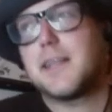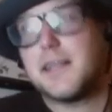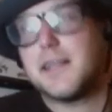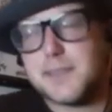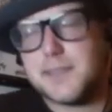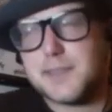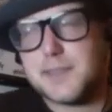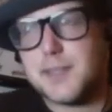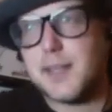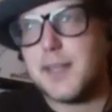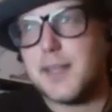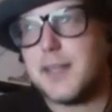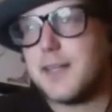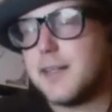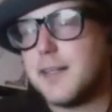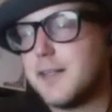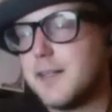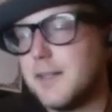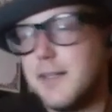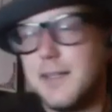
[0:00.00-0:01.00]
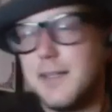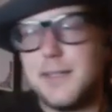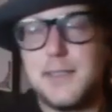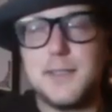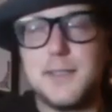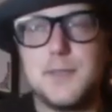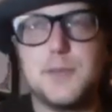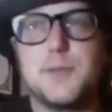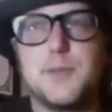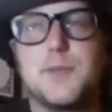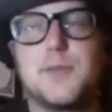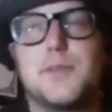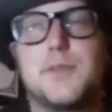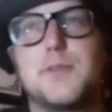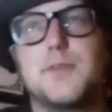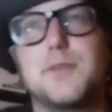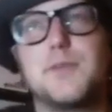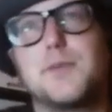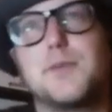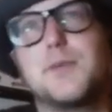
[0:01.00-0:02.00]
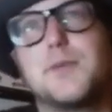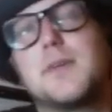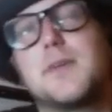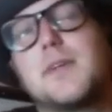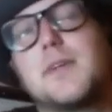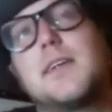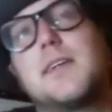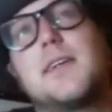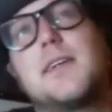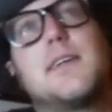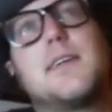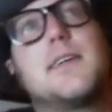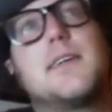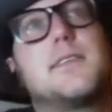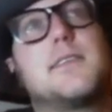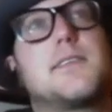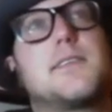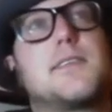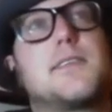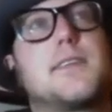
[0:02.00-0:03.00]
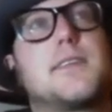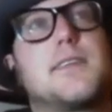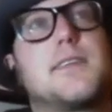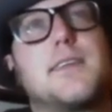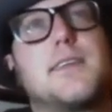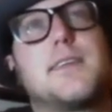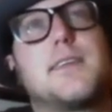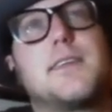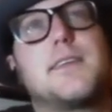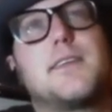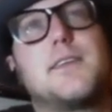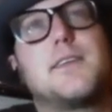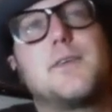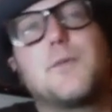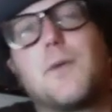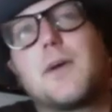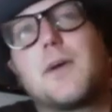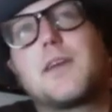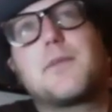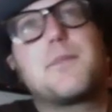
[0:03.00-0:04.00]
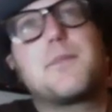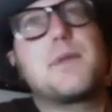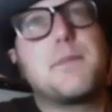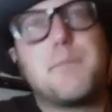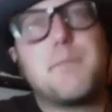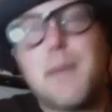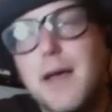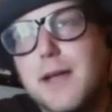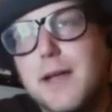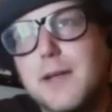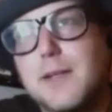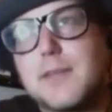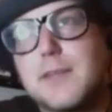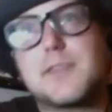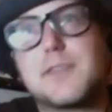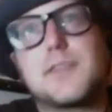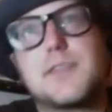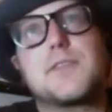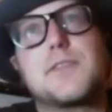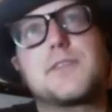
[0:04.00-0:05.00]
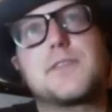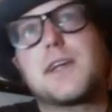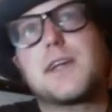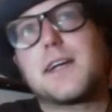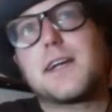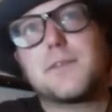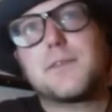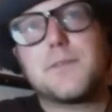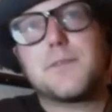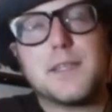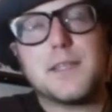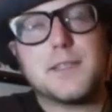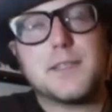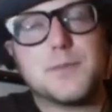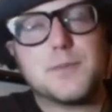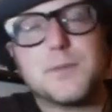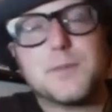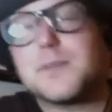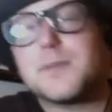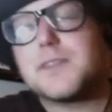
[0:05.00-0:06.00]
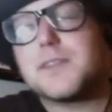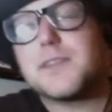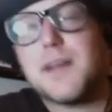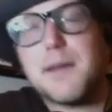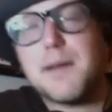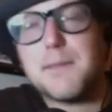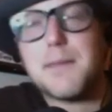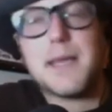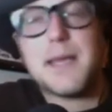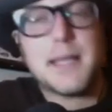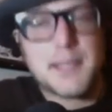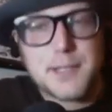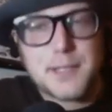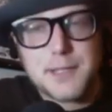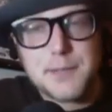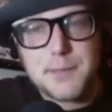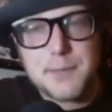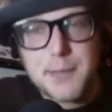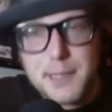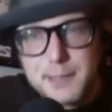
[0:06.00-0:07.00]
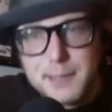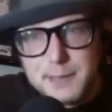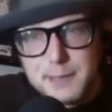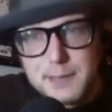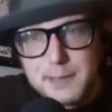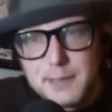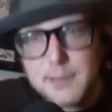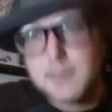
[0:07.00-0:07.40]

that's like you want to be better, so you sacrifice what's not making you better.